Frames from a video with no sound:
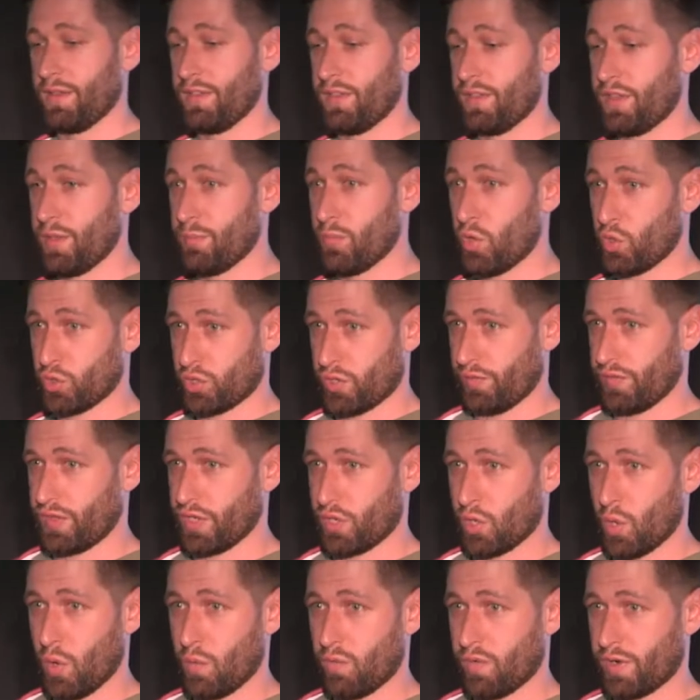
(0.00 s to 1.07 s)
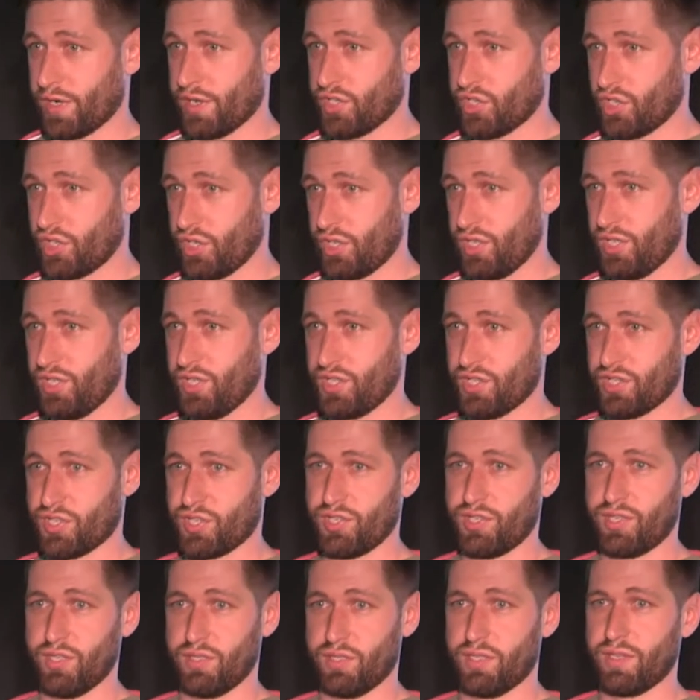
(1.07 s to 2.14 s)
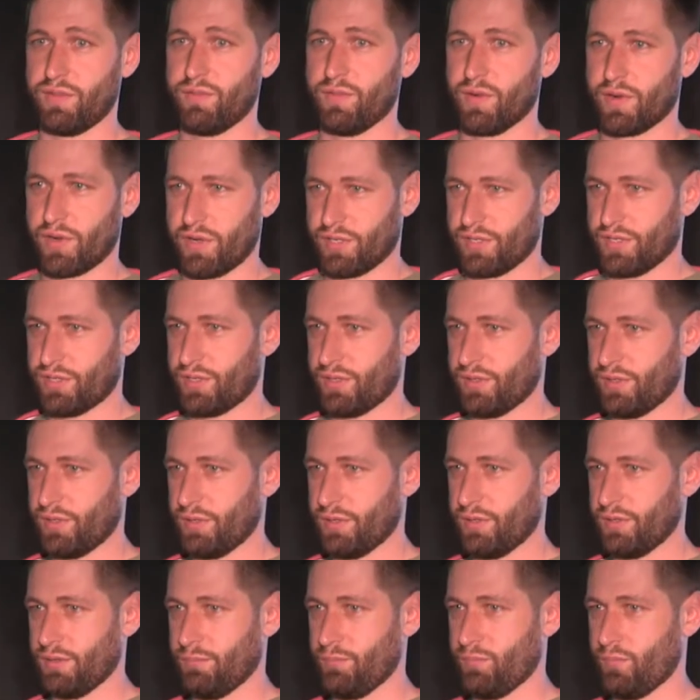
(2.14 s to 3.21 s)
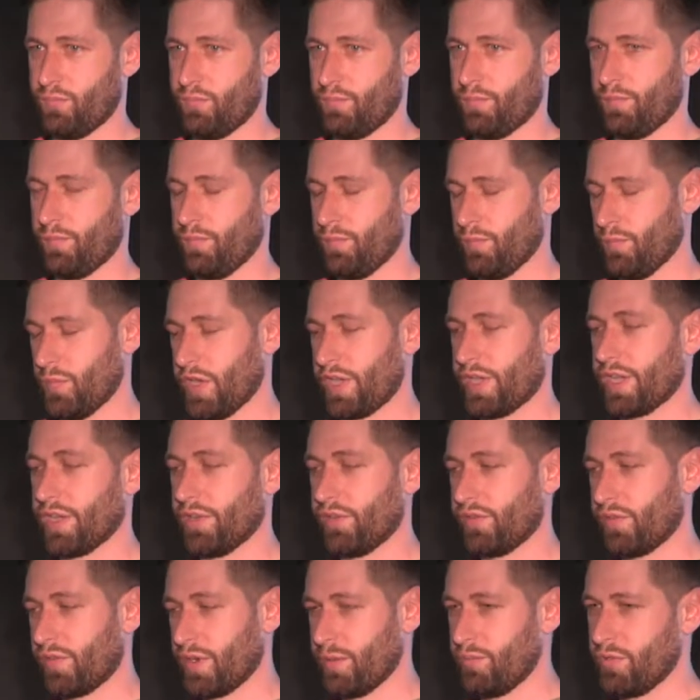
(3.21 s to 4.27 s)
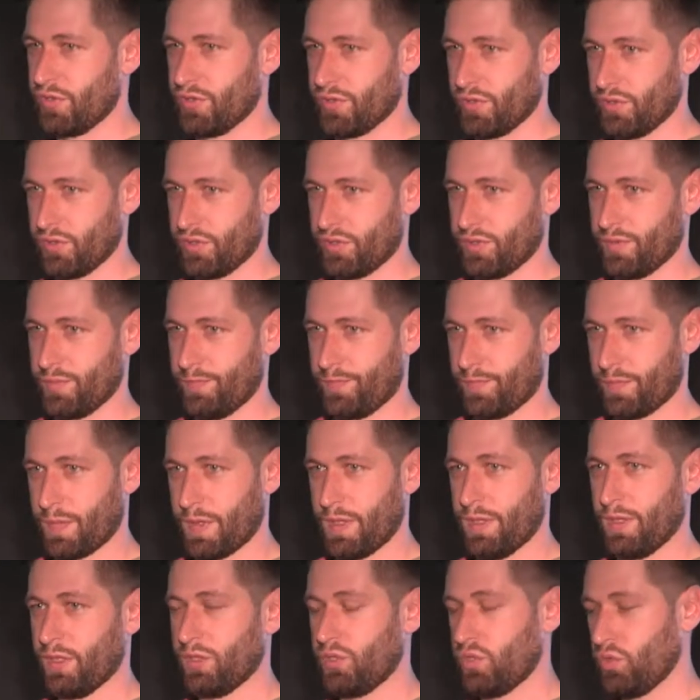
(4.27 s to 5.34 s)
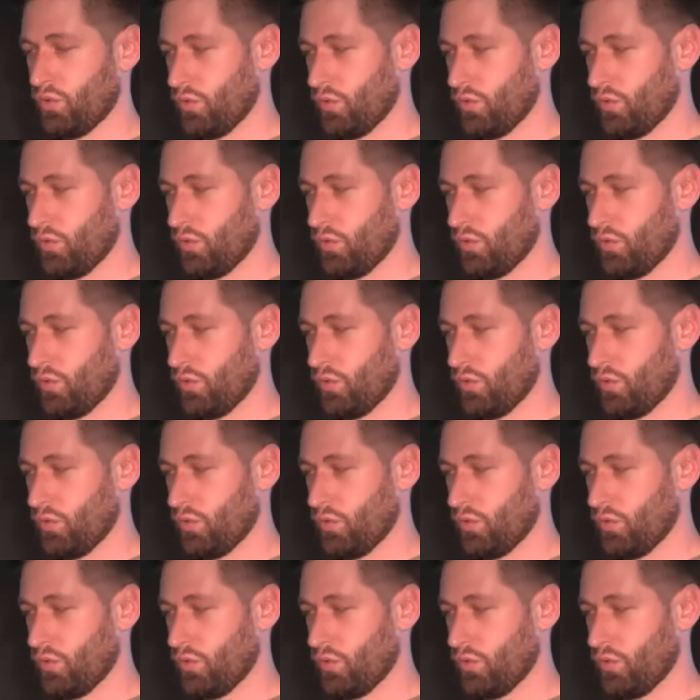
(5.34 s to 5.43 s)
The most of the coverage is delivered by contributors to